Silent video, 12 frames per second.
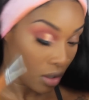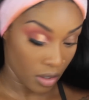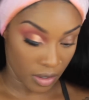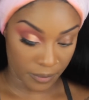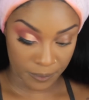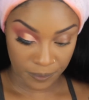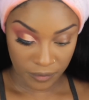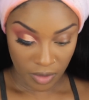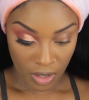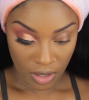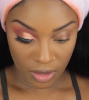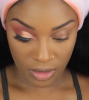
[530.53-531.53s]
All
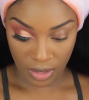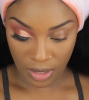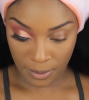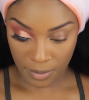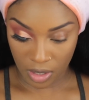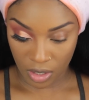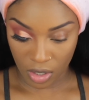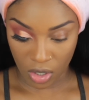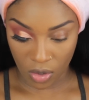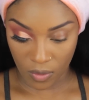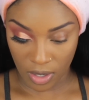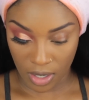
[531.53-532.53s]
right. Then I'm going to
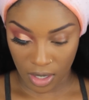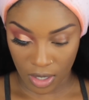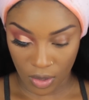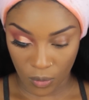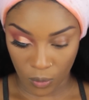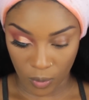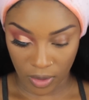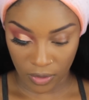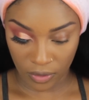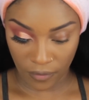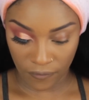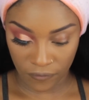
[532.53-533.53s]
go in
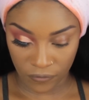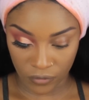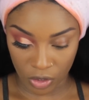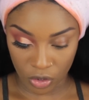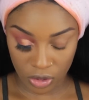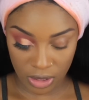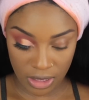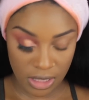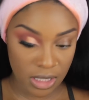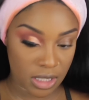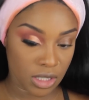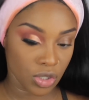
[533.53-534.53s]
with
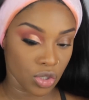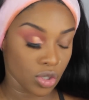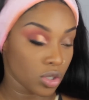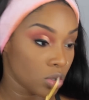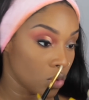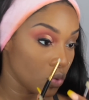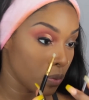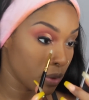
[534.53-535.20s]
Fearless just to